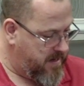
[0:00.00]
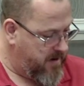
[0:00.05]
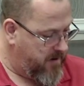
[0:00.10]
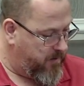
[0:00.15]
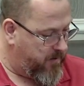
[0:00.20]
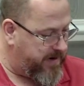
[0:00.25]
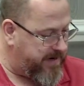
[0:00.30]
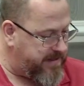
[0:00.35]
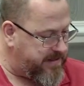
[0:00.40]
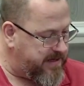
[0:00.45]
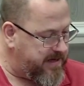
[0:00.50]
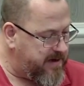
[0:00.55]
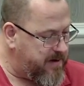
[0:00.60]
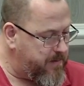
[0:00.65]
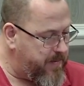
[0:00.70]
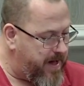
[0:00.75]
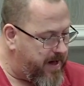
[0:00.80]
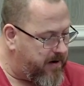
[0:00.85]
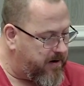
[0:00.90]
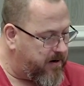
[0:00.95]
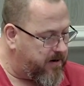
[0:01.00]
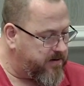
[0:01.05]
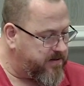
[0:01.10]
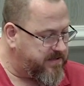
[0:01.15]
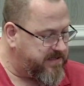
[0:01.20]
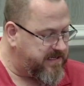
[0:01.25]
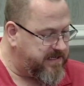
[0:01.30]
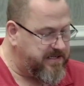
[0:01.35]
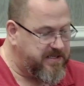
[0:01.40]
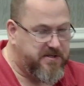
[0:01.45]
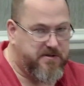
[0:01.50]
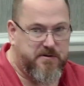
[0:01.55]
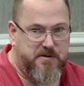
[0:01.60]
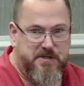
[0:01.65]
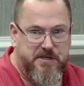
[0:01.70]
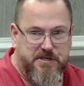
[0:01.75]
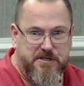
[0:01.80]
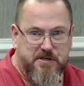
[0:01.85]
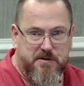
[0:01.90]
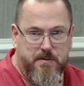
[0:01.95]
when I think about our city
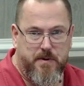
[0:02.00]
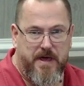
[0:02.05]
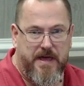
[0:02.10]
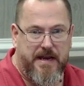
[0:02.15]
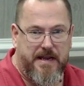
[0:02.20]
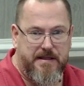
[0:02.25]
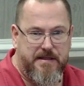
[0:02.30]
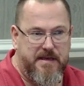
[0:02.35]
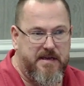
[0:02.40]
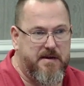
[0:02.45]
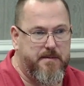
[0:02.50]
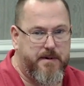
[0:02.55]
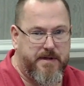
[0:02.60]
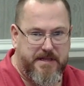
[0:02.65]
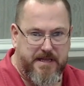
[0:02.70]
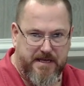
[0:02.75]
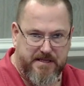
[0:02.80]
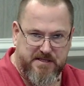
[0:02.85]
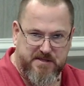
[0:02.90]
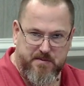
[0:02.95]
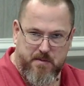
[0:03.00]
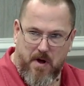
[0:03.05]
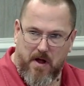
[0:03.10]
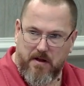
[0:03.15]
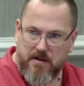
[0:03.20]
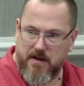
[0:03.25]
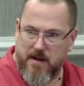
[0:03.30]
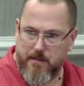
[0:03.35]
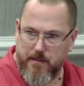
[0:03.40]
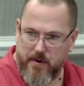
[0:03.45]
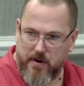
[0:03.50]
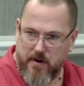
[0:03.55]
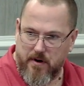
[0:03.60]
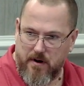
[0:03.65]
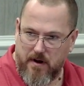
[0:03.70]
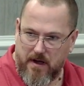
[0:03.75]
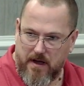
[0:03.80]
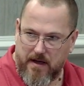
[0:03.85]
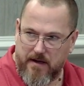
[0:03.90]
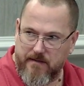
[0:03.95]
strategic plan, I think about that small
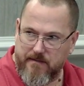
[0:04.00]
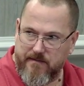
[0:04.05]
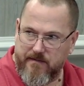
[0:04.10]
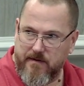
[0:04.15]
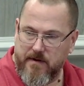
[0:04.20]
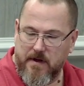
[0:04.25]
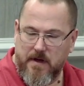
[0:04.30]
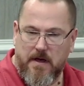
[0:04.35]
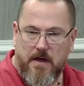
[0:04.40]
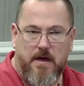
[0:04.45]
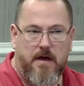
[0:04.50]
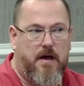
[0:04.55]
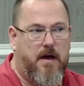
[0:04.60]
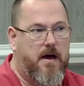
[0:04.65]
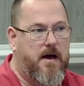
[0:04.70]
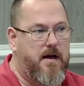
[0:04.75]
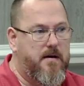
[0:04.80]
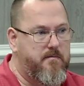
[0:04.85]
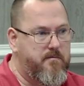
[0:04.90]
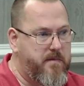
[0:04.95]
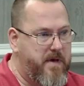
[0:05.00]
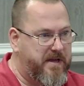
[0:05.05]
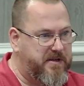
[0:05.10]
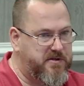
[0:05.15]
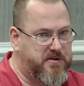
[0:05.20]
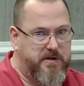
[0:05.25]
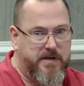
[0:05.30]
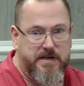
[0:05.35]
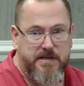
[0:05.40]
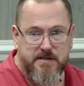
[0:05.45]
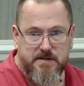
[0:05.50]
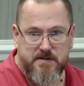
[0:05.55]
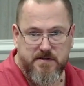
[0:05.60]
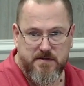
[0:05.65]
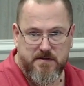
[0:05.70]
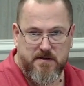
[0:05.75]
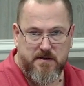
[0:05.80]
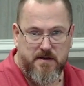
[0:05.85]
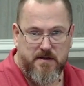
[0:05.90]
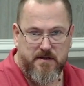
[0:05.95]
number of metrics
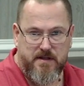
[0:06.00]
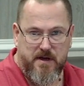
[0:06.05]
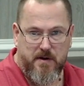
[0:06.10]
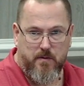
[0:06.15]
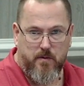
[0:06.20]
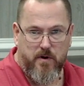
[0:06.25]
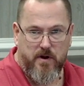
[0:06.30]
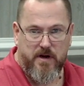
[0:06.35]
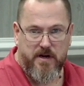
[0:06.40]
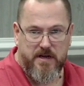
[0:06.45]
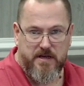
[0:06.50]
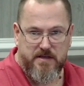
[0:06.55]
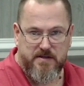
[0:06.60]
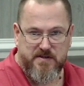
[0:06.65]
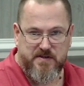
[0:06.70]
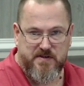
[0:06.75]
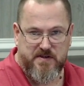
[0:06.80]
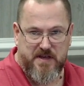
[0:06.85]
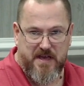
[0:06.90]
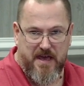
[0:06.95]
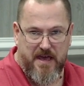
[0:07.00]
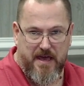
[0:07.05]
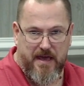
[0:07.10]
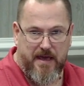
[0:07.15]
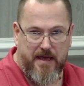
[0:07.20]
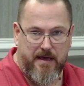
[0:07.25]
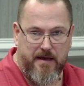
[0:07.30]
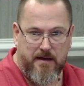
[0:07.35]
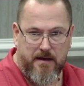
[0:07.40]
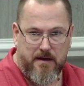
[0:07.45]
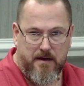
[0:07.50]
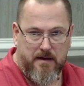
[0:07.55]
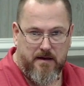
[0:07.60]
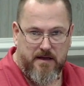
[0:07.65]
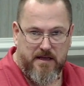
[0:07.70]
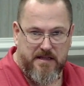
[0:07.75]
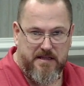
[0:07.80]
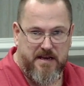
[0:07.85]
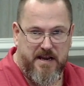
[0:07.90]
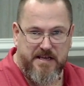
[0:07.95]
that we're going to say
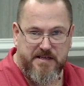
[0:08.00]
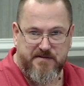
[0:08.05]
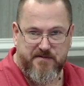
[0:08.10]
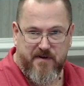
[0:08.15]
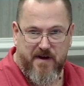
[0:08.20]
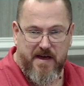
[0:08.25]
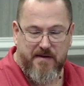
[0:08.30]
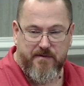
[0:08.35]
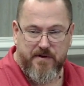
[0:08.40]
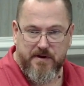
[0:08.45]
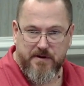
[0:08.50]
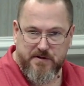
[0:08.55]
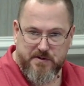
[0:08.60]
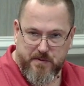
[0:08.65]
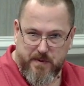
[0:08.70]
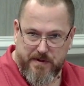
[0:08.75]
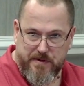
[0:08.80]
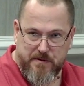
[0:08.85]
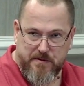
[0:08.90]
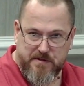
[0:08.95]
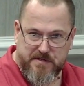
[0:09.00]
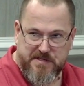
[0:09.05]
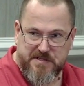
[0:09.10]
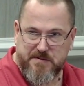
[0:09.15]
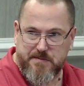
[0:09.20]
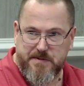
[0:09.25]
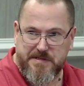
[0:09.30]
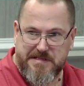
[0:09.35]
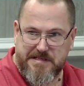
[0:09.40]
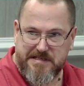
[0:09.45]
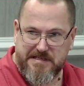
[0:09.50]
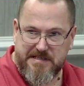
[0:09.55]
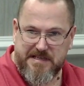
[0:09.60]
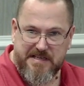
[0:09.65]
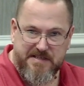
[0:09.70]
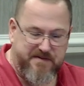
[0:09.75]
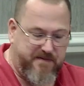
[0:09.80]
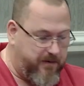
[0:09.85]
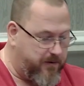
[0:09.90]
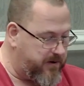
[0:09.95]
in the next 5 years whether this has been
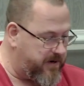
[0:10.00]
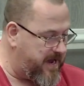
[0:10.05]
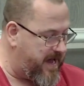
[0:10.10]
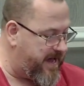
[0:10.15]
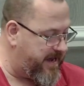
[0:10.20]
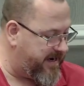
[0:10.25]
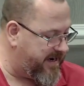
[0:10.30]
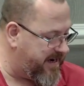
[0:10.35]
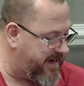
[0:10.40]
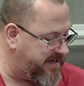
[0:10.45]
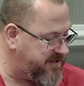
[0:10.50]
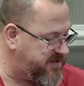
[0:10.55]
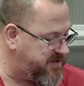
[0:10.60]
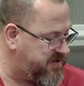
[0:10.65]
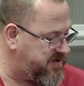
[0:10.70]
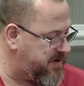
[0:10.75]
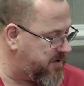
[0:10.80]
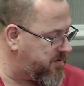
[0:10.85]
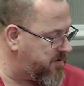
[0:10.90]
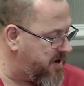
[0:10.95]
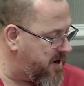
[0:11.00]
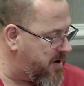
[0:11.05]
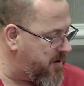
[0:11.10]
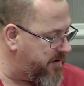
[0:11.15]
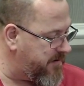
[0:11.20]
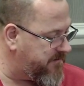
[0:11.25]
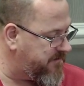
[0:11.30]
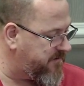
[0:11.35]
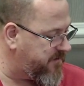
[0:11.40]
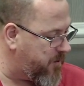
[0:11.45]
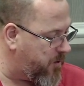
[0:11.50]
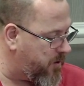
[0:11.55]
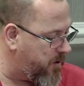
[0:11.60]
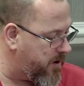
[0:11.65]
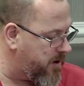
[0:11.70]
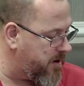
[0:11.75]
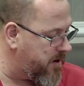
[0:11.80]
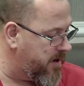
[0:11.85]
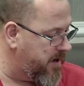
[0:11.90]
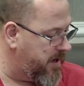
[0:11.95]
successful or not. And I just don't know if
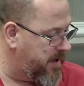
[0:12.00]
four